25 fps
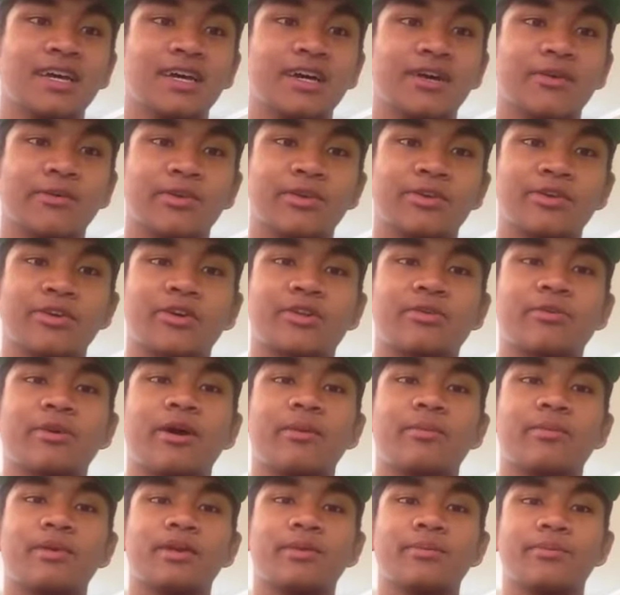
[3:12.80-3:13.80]
We joked
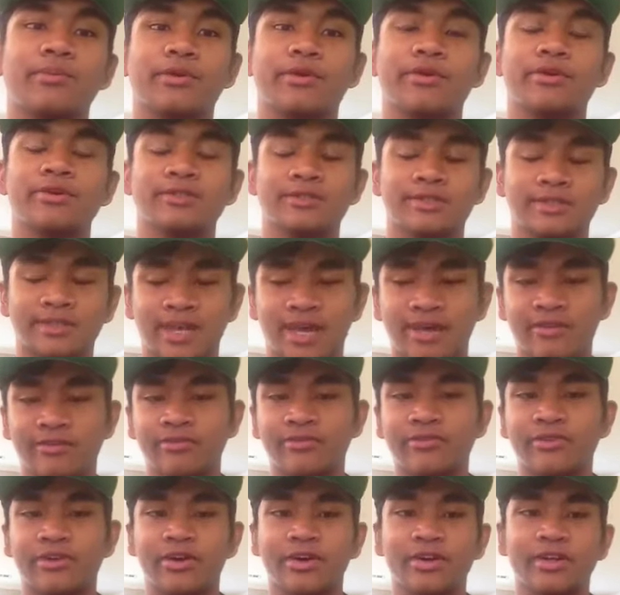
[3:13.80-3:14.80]
about being bros and having
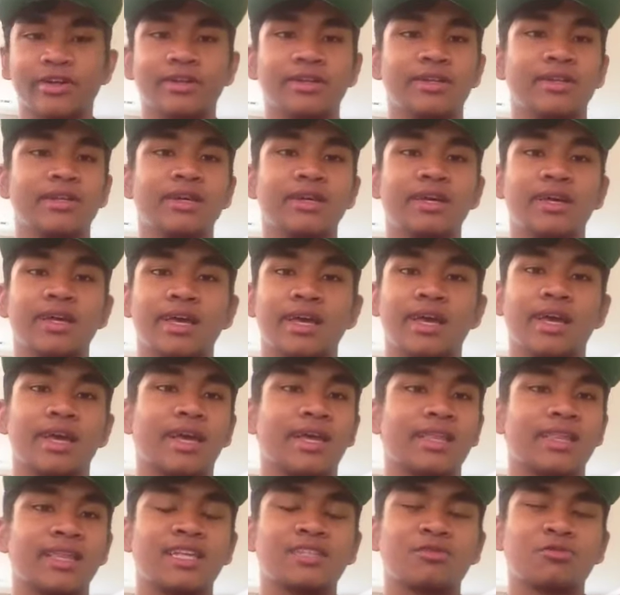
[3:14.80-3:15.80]
fun,
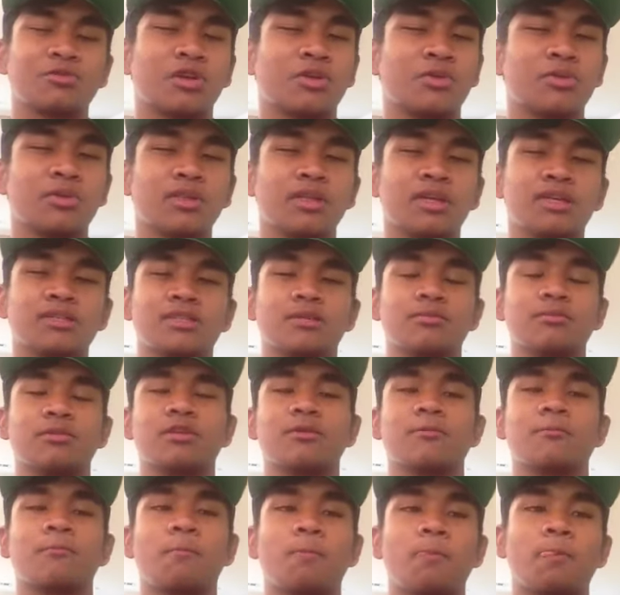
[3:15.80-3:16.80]
and that's when I realized
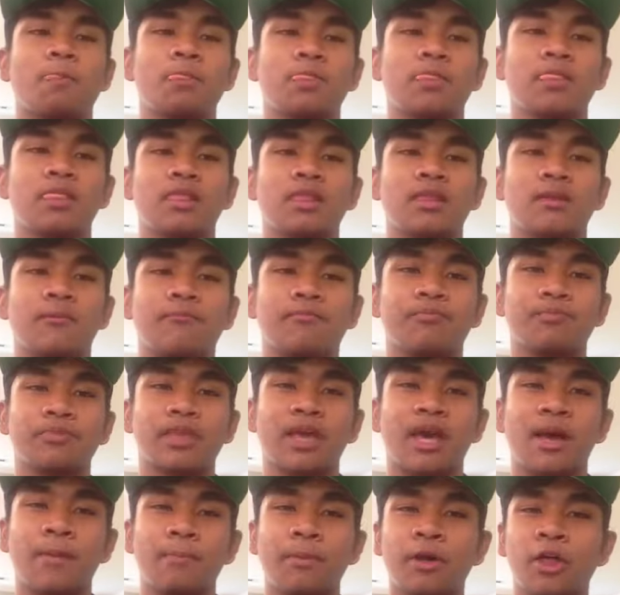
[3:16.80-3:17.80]
something.
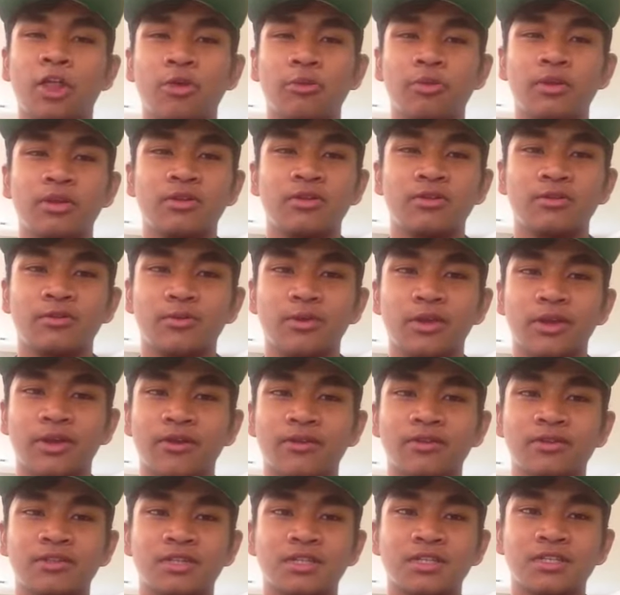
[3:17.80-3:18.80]
At Bellarmine, we
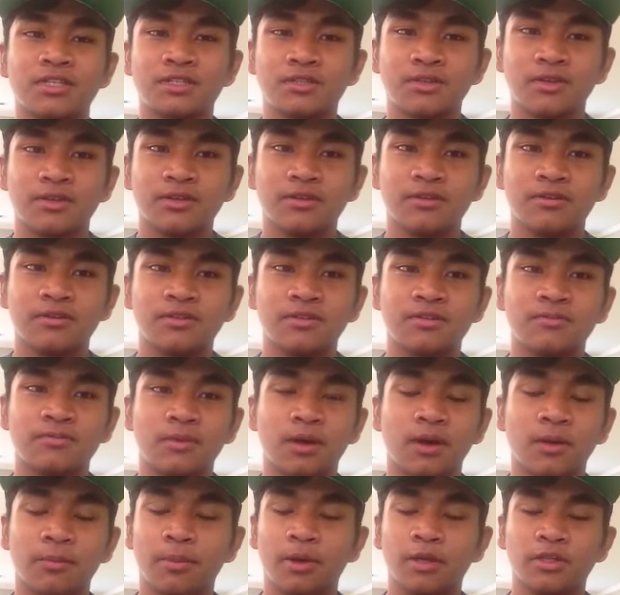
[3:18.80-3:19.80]
aren't just
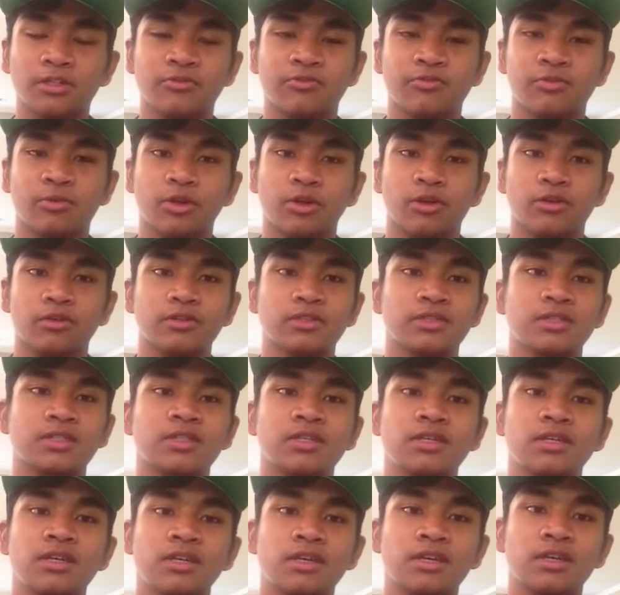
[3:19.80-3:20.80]
a bunch of bros.
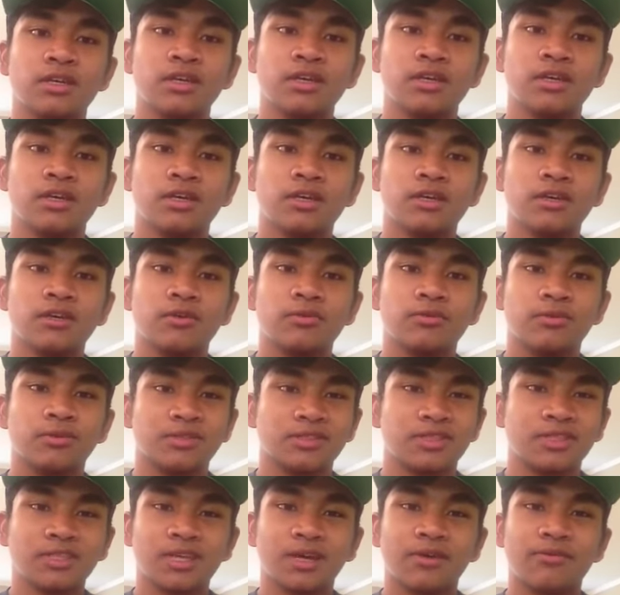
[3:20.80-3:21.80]
We
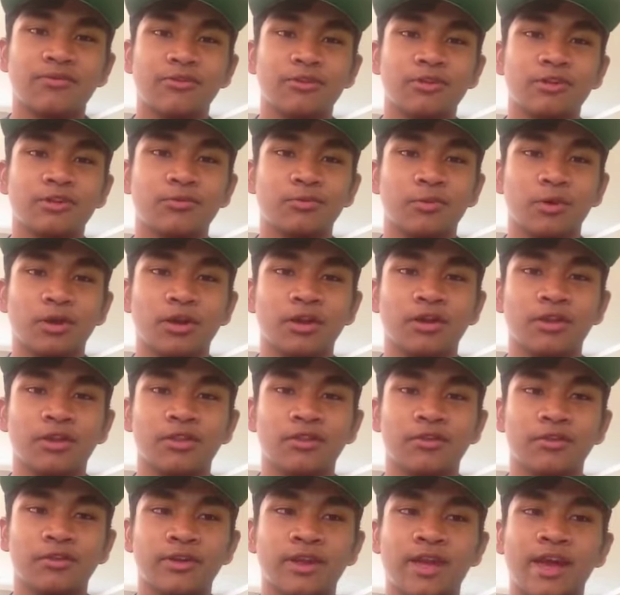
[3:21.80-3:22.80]
stick up for one
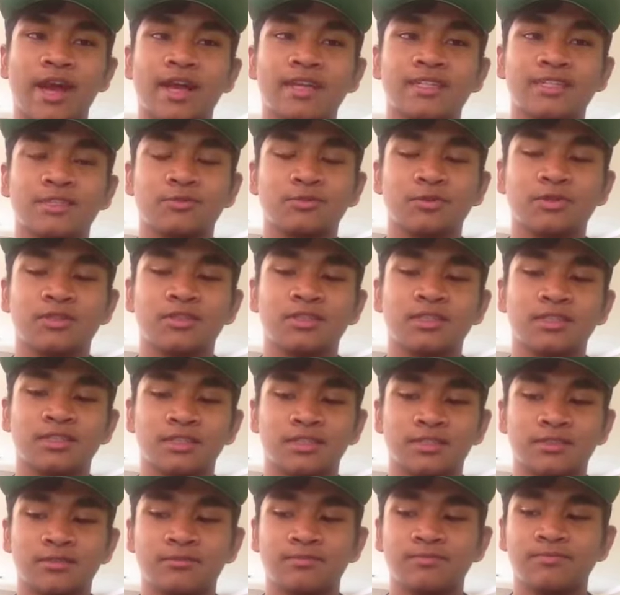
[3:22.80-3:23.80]
another and act as one
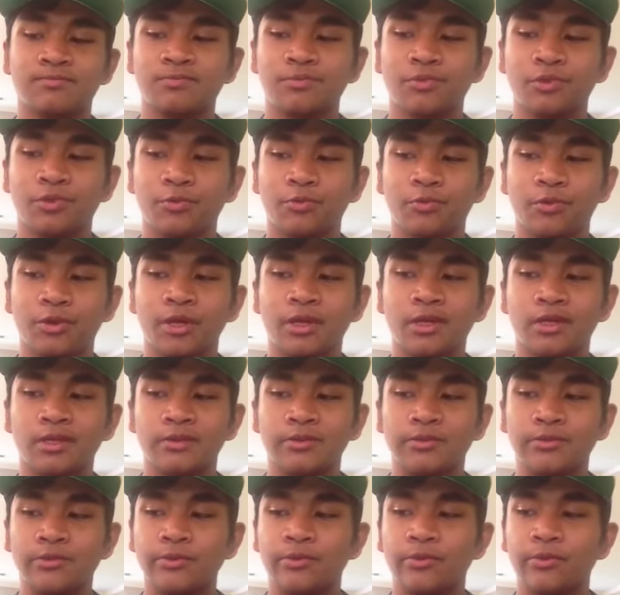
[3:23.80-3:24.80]
system.
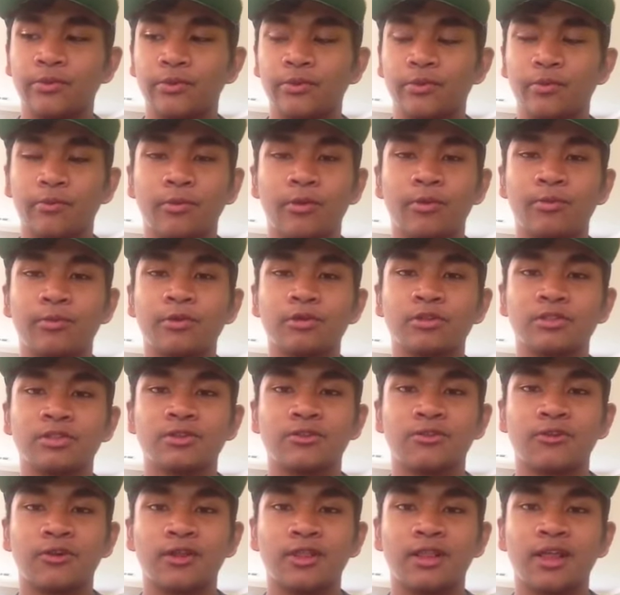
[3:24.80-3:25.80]
When one person
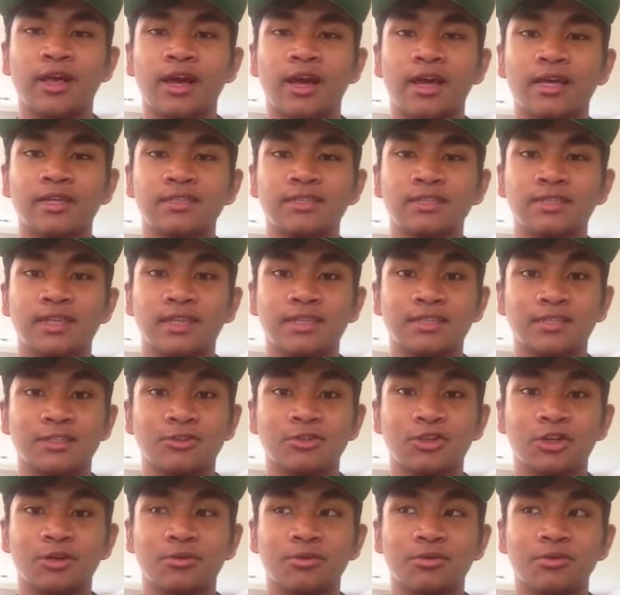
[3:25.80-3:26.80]
in our class gets in
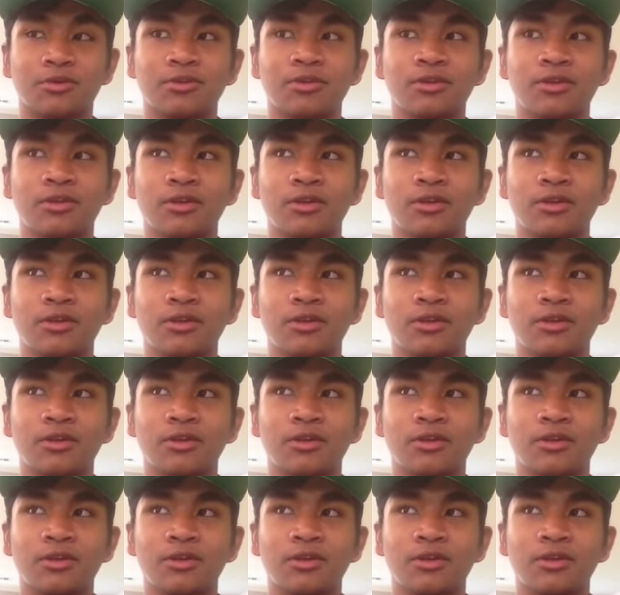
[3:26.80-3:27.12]
trouble,